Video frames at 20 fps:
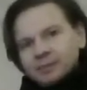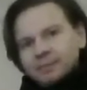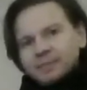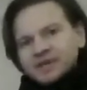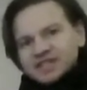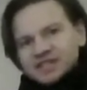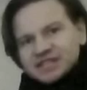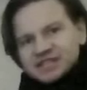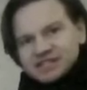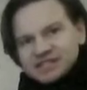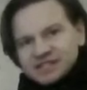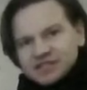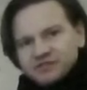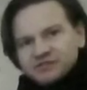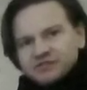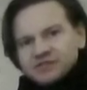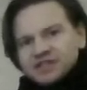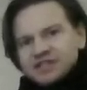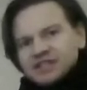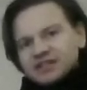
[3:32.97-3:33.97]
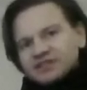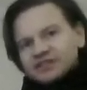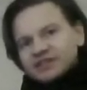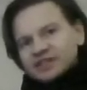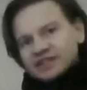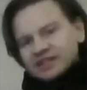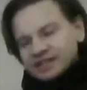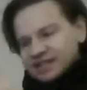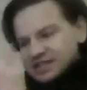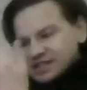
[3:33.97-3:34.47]
but the stiffened
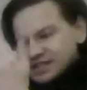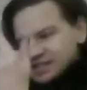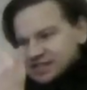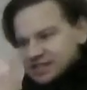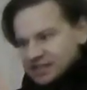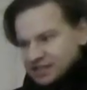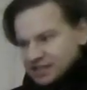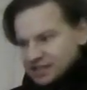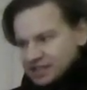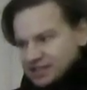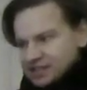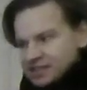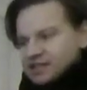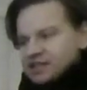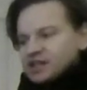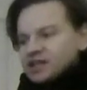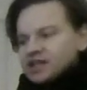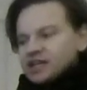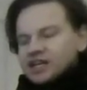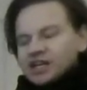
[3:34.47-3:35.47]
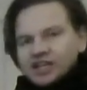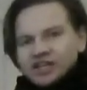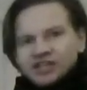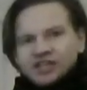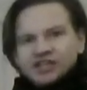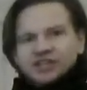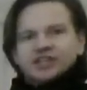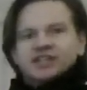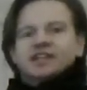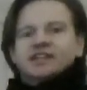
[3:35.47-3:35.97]
area that's in
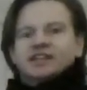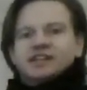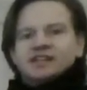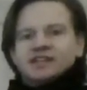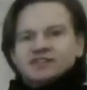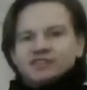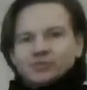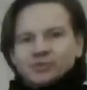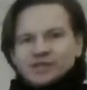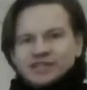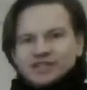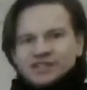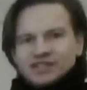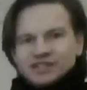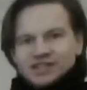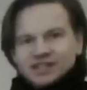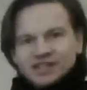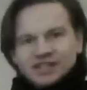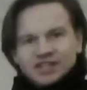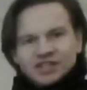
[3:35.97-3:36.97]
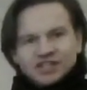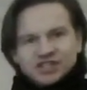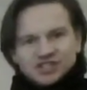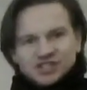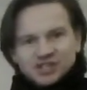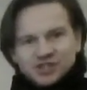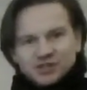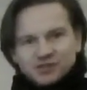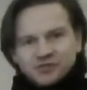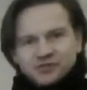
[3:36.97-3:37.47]
under this white
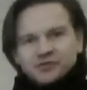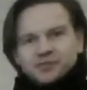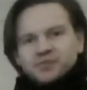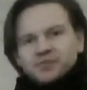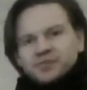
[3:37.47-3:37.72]
stuff